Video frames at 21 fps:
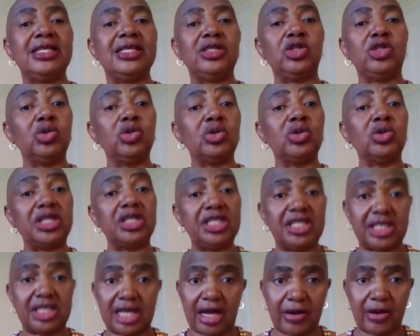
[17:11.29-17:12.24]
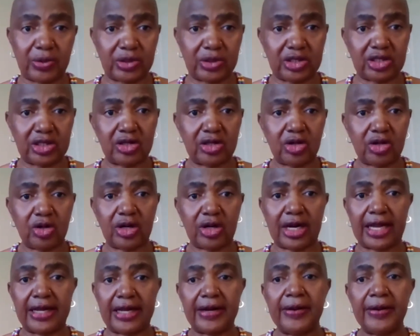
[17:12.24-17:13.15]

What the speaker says: to reach out, right?